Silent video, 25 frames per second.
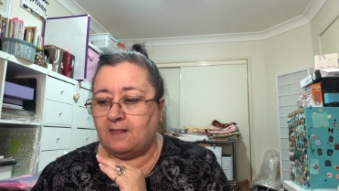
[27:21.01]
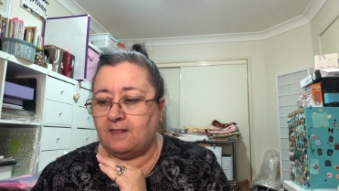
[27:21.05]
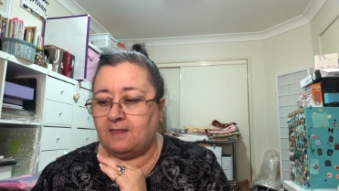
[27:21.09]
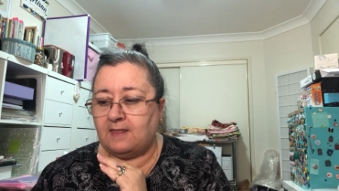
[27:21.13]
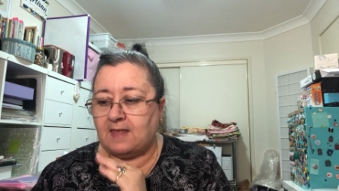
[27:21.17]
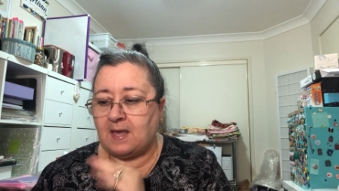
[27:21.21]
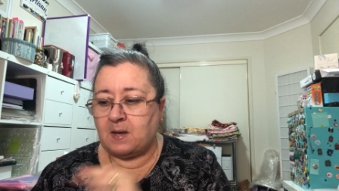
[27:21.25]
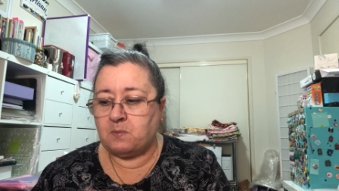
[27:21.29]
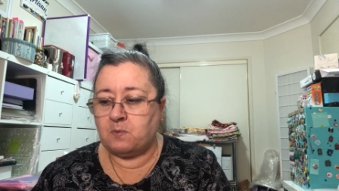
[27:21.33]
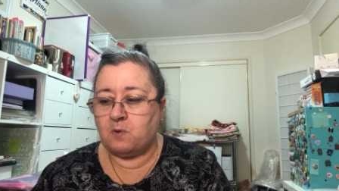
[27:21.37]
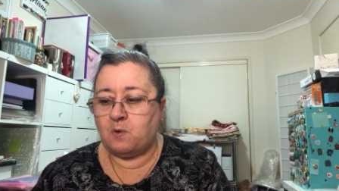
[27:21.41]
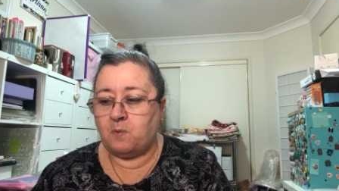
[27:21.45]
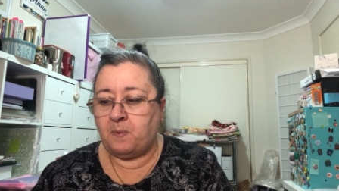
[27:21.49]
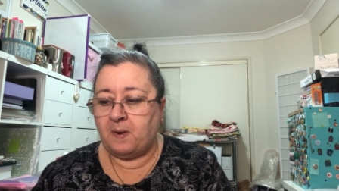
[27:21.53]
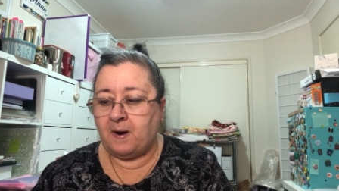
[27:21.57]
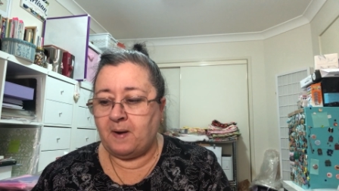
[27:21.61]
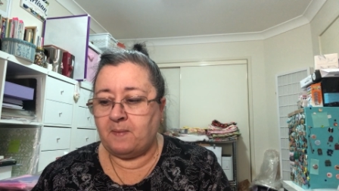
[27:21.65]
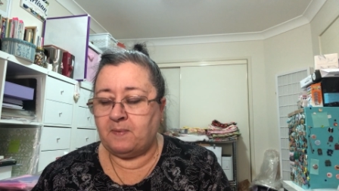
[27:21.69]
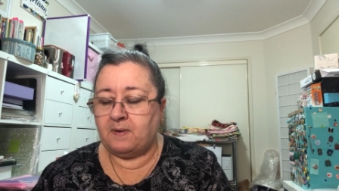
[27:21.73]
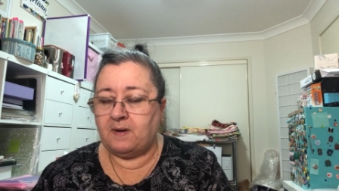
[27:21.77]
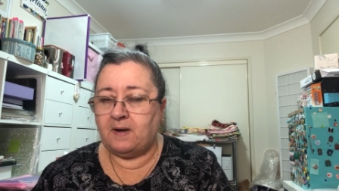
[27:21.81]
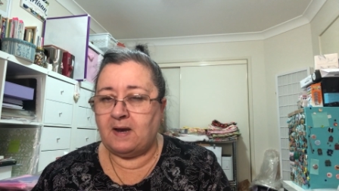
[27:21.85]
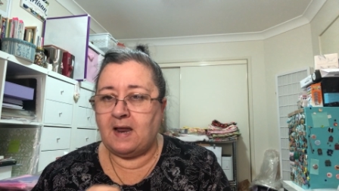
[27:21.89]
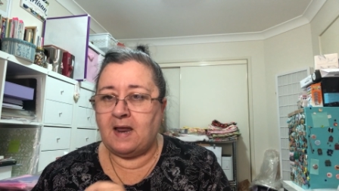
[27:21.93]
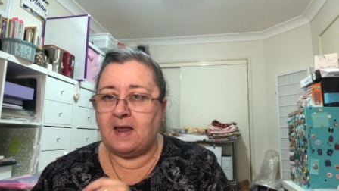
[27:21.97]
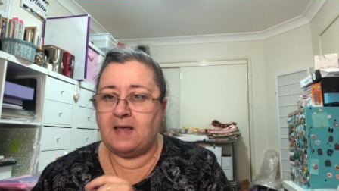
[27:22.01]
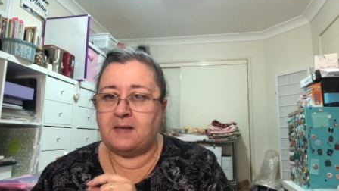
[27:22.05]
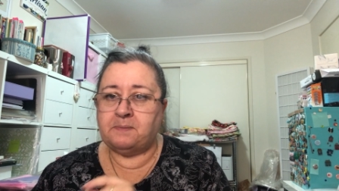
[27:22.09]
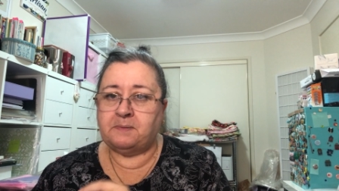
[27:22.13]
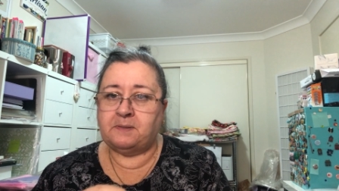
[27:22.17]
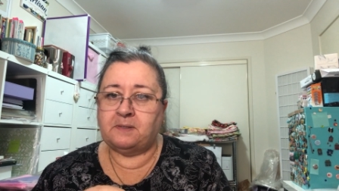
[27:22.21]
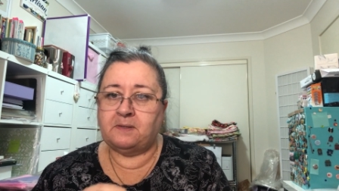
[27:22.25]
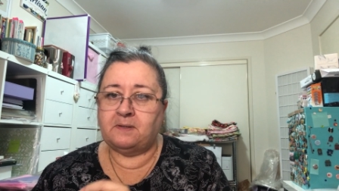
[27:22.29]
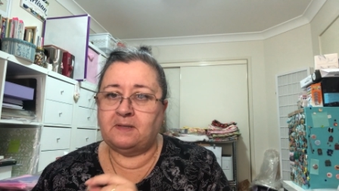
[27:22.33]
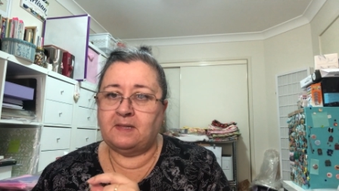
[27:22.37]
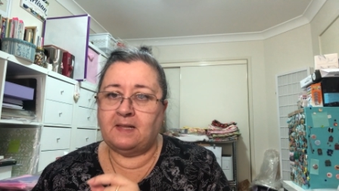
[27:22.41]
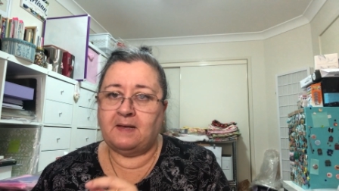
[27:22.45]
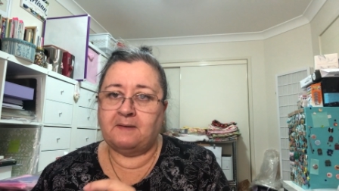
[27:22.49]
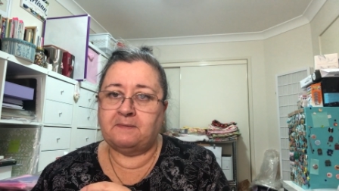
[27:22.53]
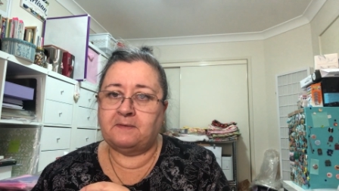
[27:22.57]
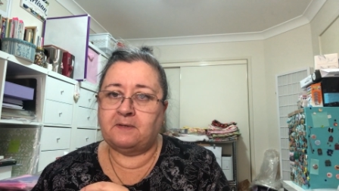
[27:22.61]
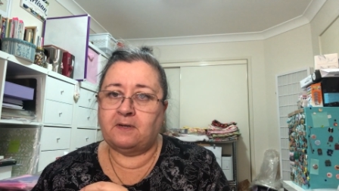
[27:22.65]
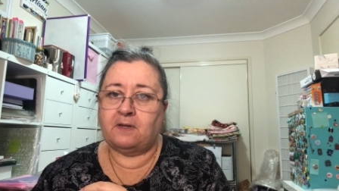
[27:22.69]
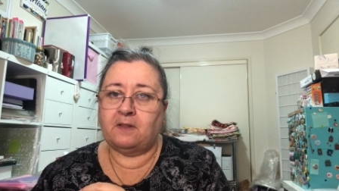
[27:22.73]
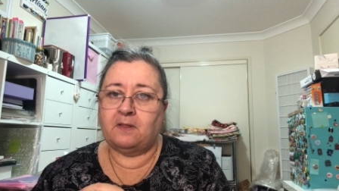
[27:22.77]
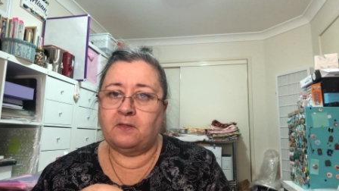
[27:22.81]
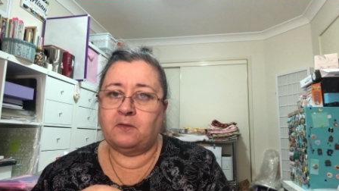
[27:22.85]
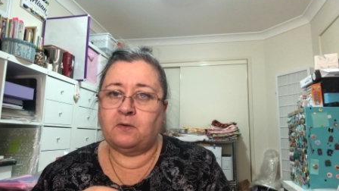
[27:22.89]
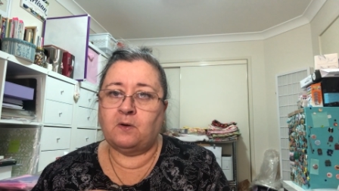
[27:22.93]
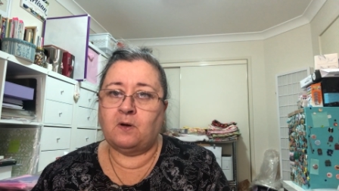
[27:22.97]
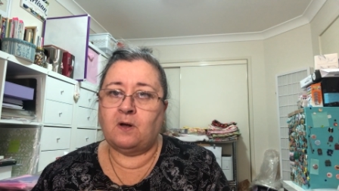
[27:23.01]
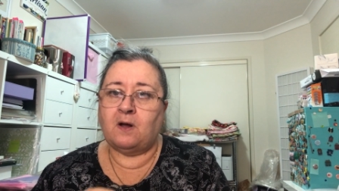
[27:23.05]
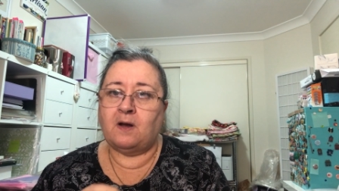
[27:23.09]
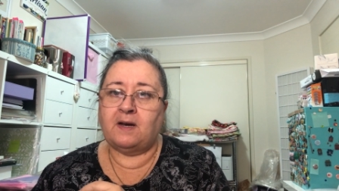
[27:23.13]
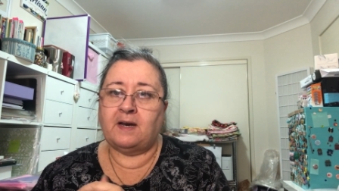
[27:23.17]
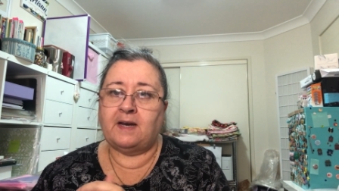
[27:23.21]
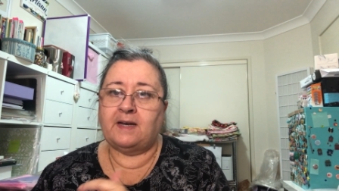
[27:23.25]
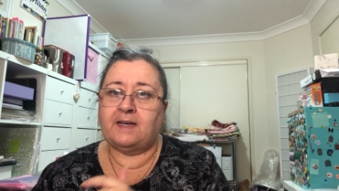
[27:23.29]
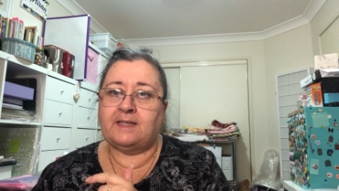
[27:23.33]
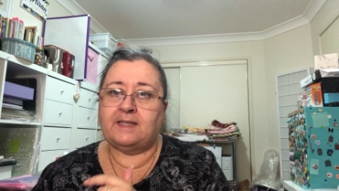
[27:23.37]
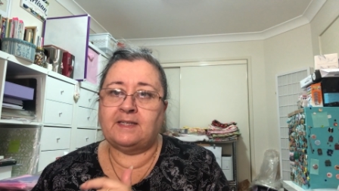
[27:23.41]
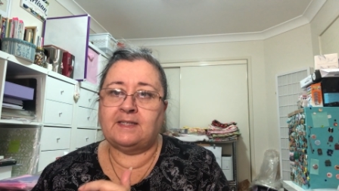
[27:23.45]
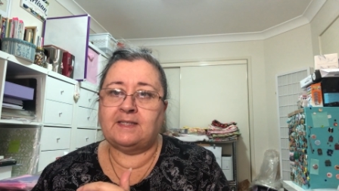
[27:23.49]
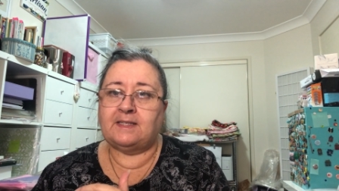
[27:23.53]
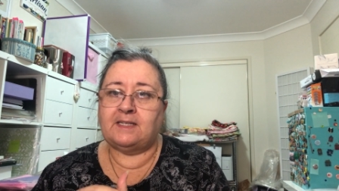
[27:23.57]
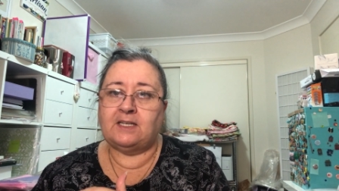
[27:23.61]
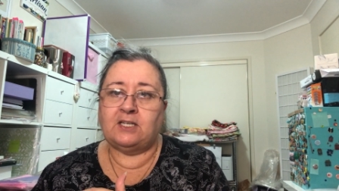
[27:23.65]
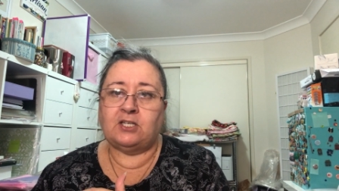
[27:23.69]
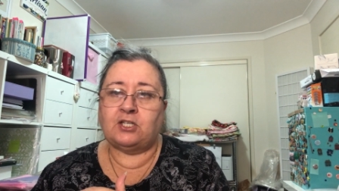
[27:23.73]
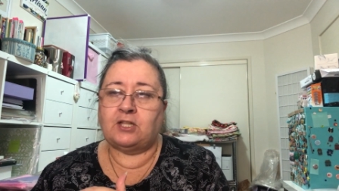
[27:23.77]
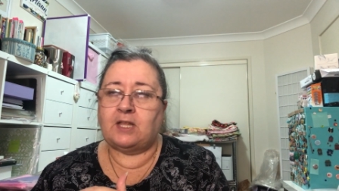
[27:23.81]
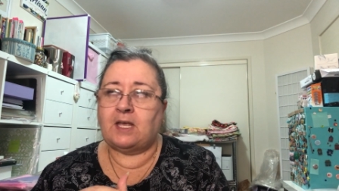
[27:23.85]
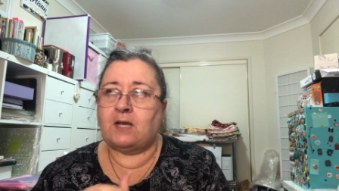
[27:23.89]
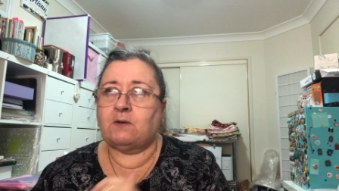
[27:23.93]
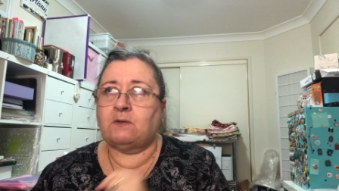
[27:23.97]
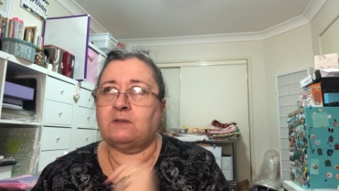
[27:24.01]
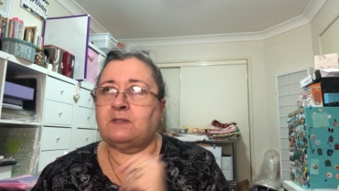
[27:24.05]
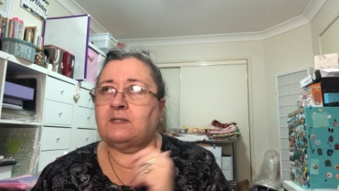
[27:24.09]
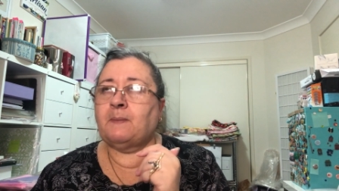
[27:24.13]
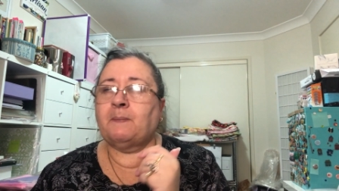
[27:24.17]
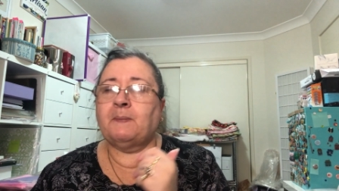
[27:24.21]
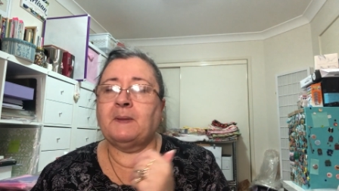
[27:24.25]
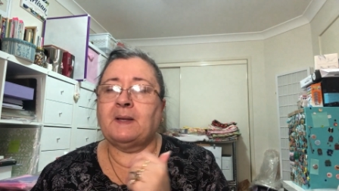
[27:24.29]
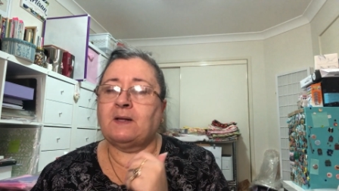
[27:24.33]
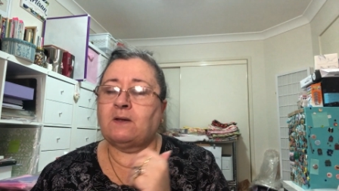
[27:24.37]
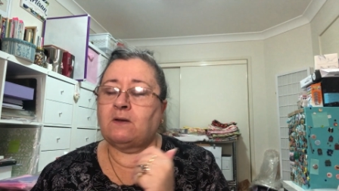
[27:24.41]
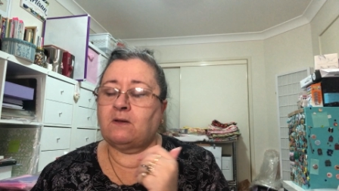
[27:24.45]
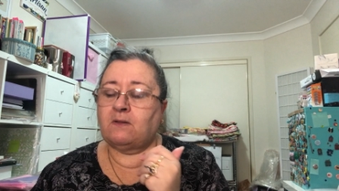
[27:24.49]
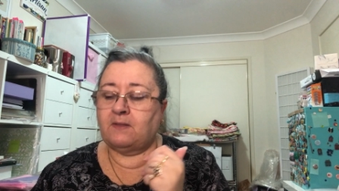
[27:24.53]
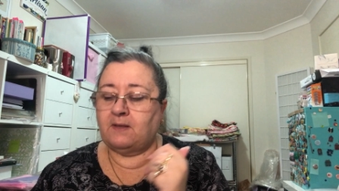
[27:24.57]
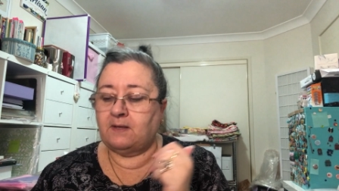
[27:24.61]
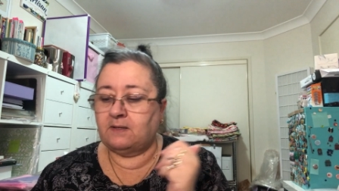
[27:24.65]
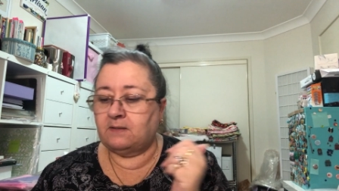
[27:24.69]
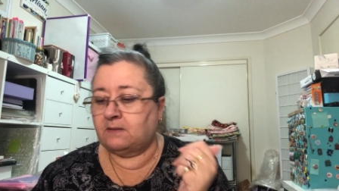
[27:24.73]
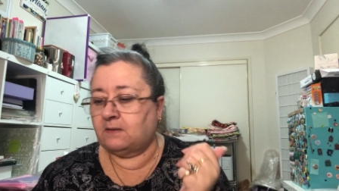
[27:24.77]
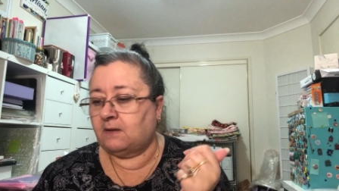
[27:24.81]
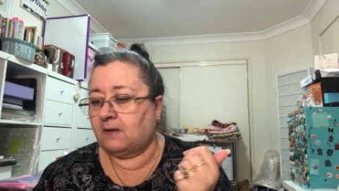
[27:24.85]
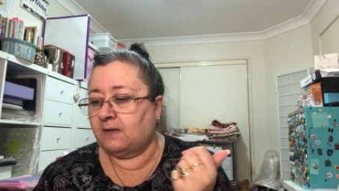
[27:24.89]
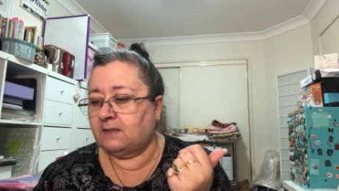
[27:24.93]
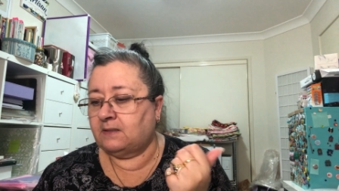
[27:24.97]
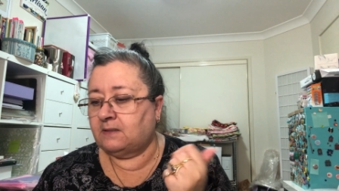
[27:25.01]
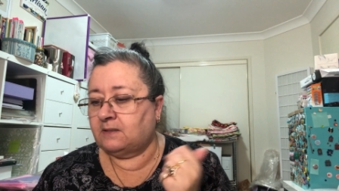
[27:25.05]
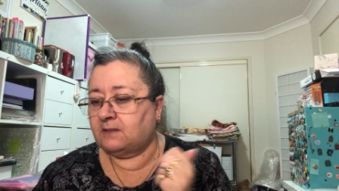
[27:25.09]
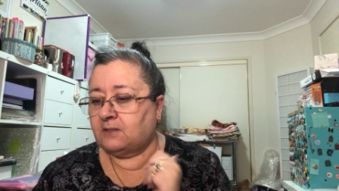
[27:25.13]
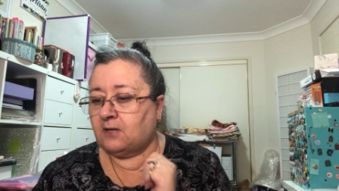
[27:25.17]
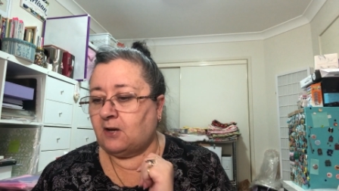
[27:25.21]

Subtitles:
that wallpaper and absolutely loved it and thought, I need to stitch that, or something along those lines.